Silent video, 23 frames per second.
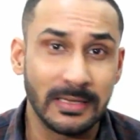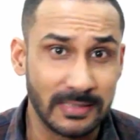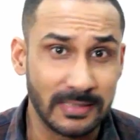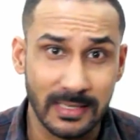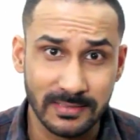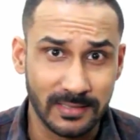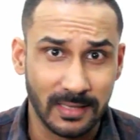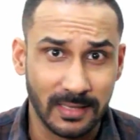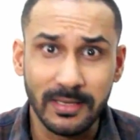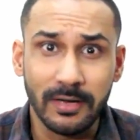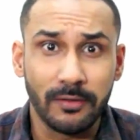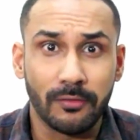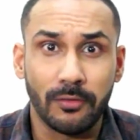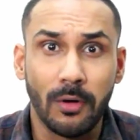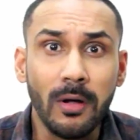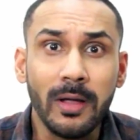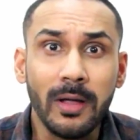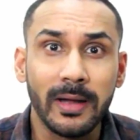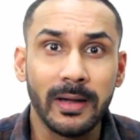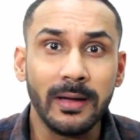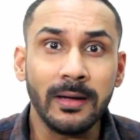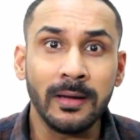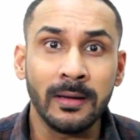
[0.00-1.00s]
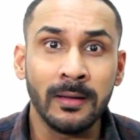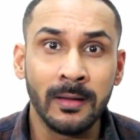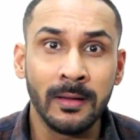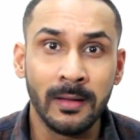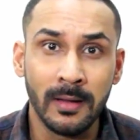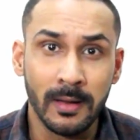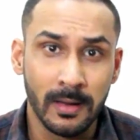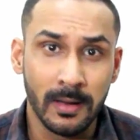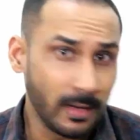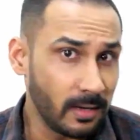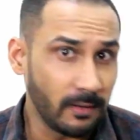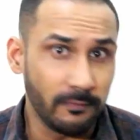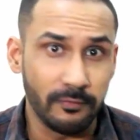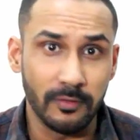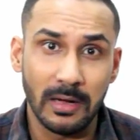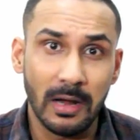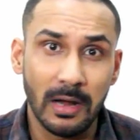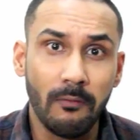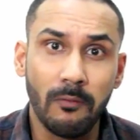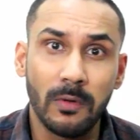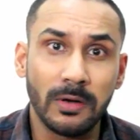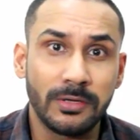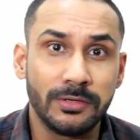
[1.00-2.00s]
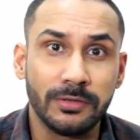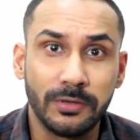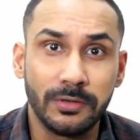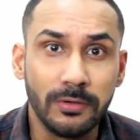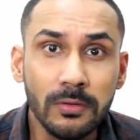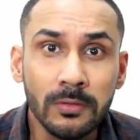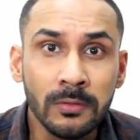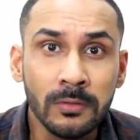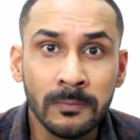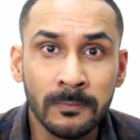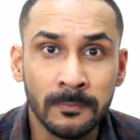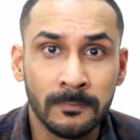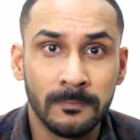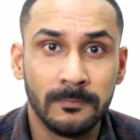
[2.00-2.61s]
There's nothing wrong in it if you love what you do.